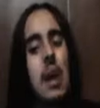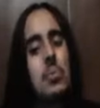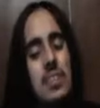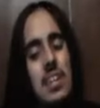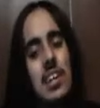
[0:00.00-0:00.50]

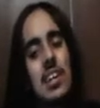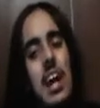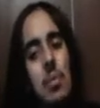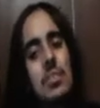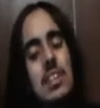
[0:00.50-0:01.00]

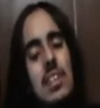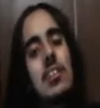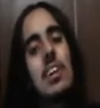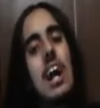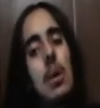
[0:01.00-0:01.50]

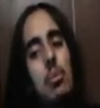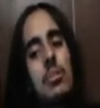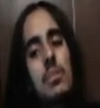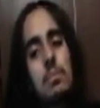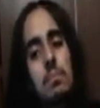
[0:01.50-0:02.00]

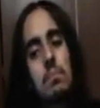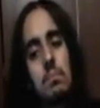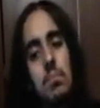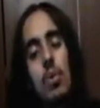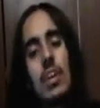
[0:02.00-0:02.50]
was
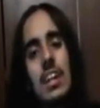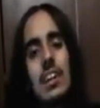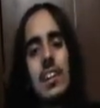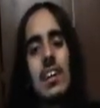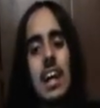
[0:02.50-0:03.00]
born in
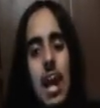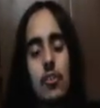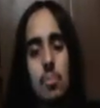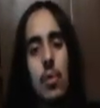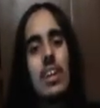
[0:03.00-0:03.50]
the
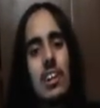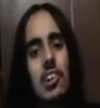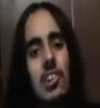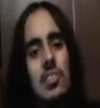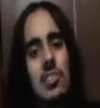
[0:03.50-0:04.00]

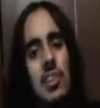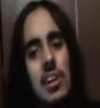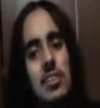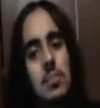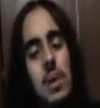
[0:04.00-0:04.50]
early
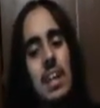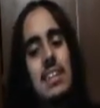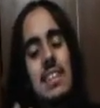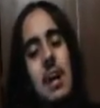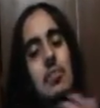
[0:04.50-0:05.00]
2000s, but at
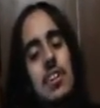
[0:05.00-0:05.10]
least I was